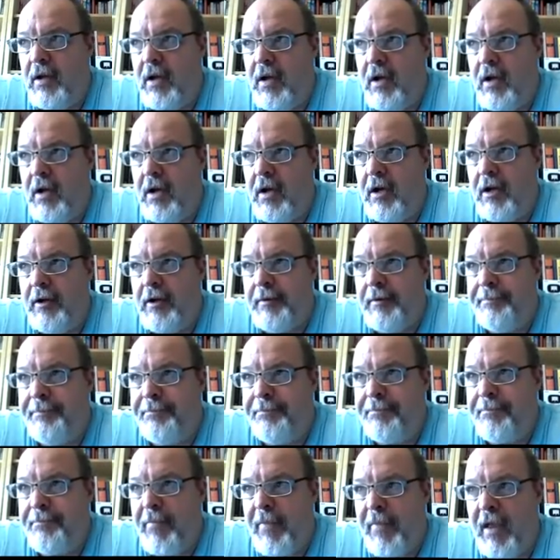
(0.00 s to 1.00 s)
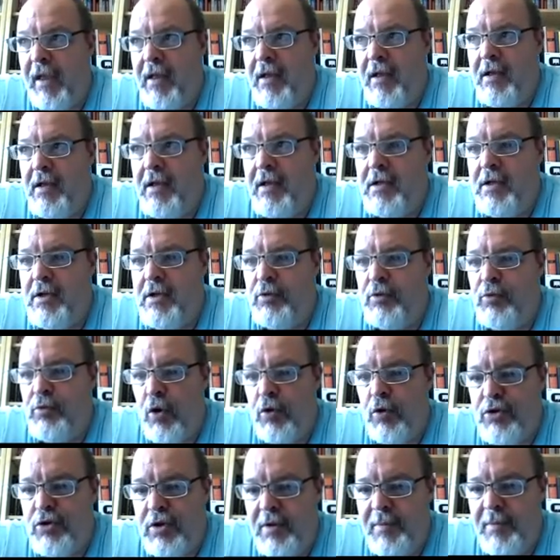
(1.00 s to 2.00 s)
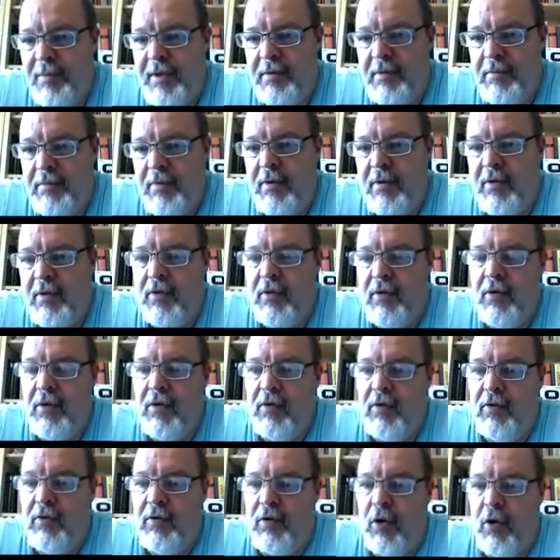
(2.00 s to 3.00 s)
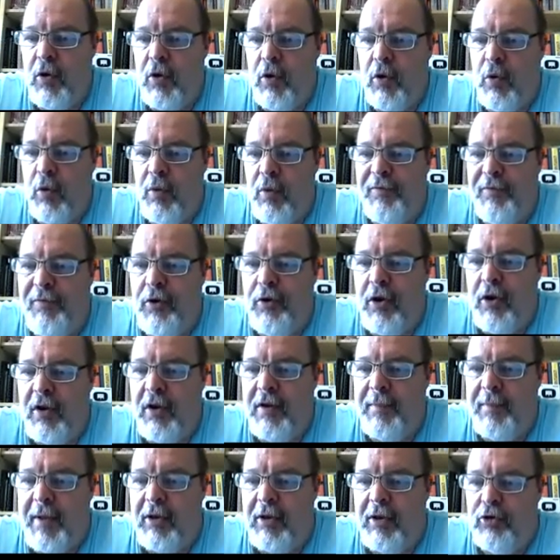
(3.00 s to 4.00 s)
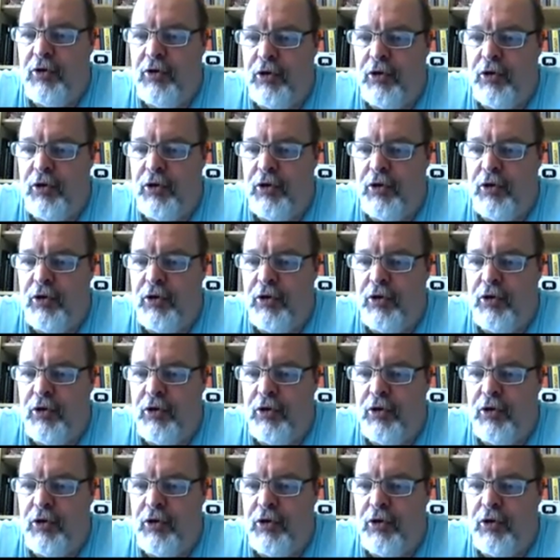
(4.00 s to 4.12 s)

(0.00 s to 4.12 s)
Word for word: uh, Roche limit. So if you think about